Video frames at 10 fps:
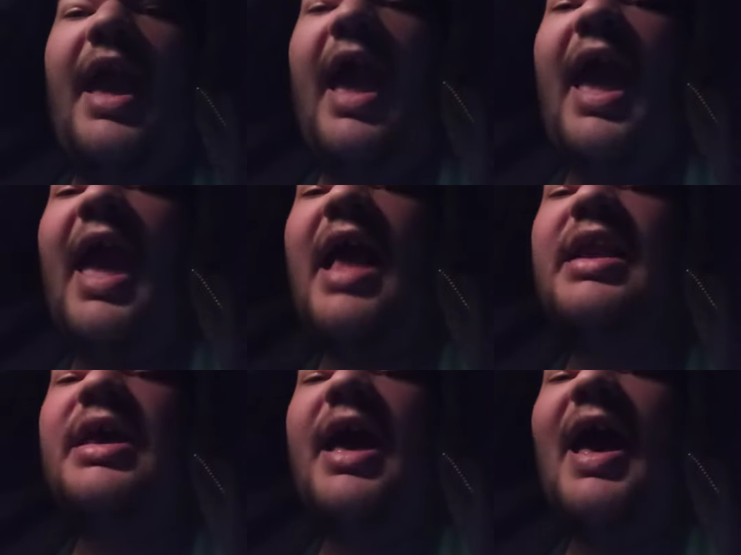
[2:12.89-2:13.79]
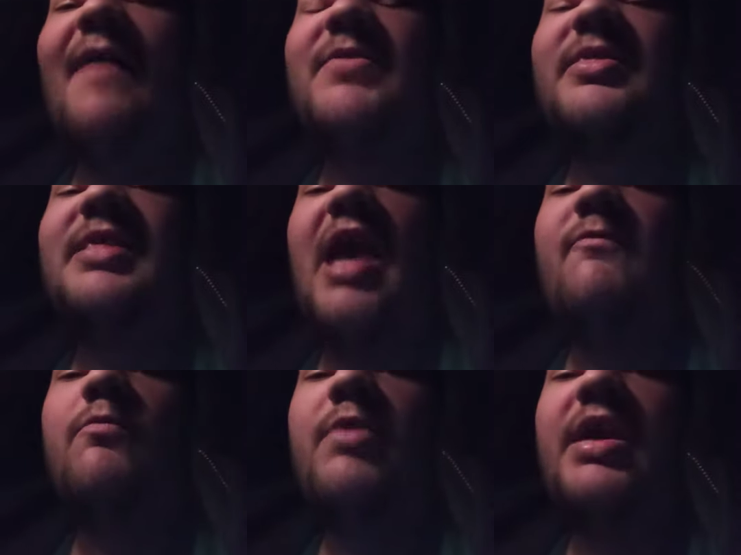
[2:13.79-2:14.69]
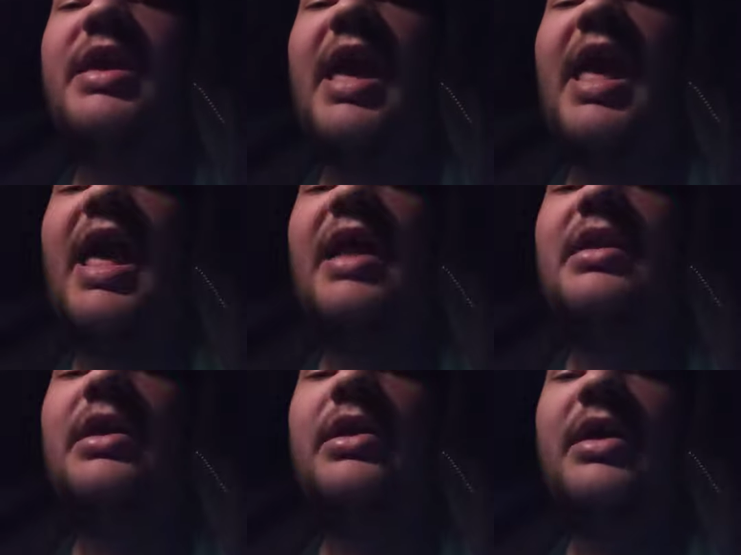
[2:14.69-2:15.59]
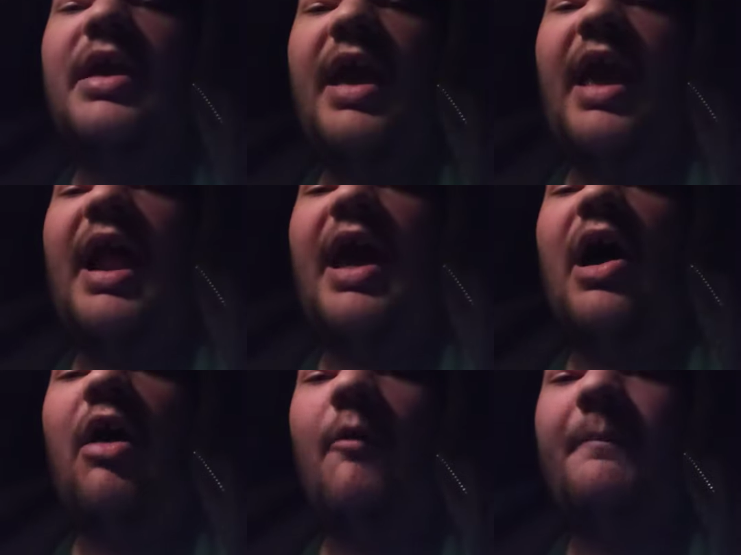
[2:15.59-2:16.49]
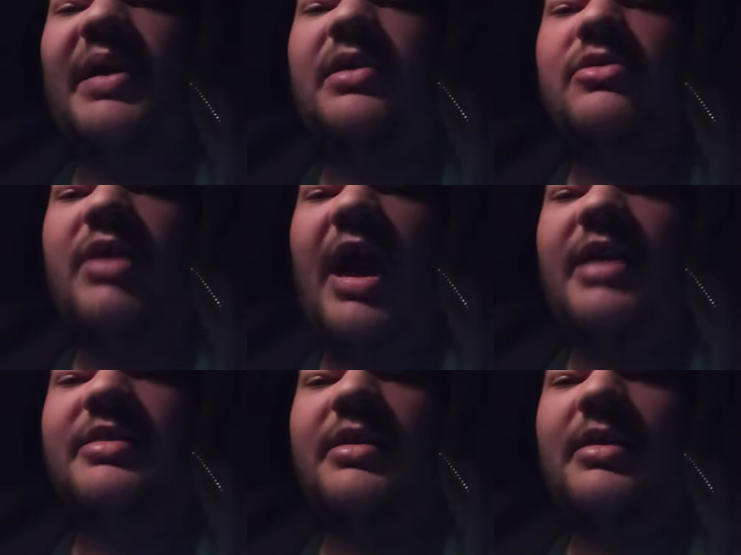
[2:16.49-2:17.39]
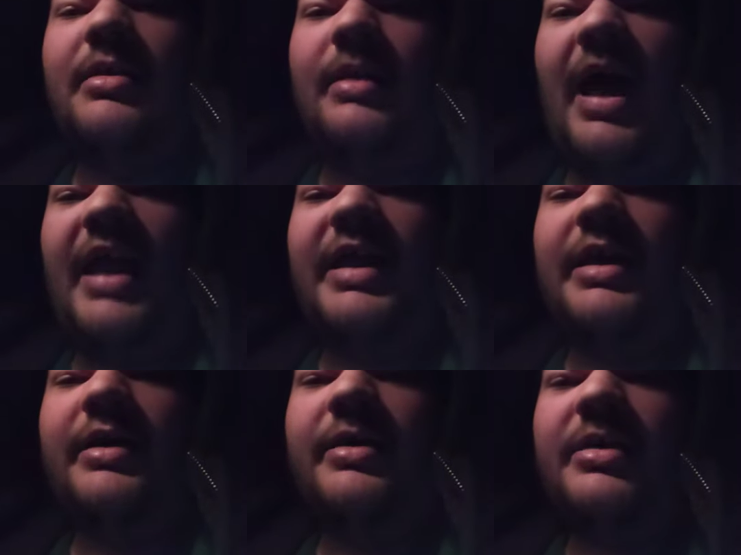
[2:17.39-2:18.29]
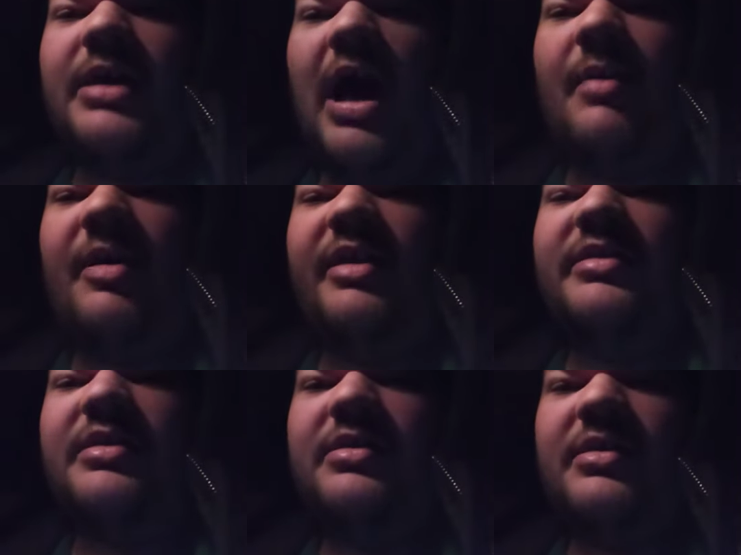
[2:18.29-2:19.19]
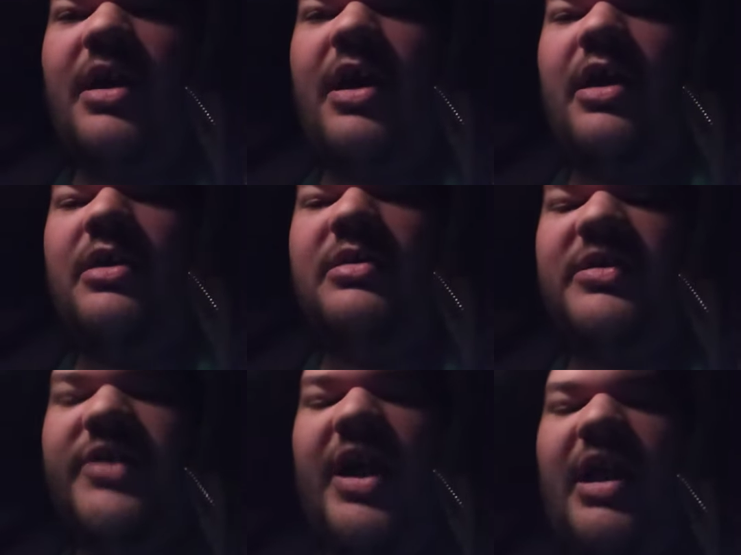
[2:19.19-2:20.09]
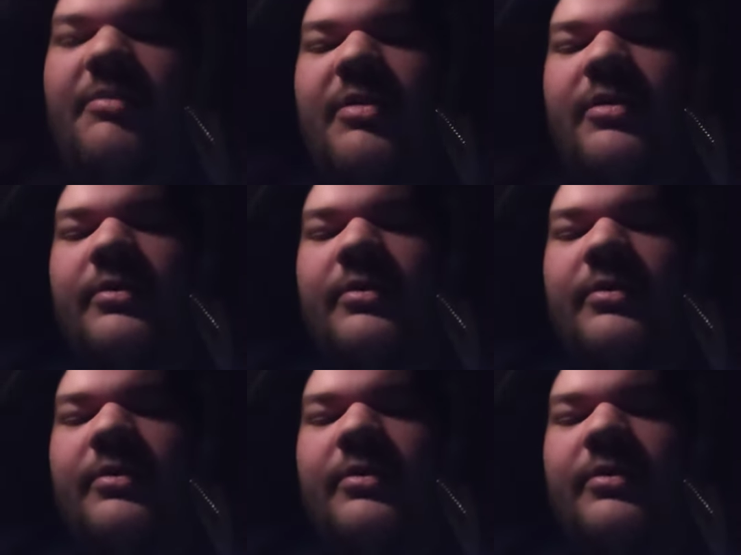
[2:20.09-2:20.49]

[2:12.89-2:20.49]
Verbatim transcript: And have a safe weekend. And I hope you guys like, comment, subscribe.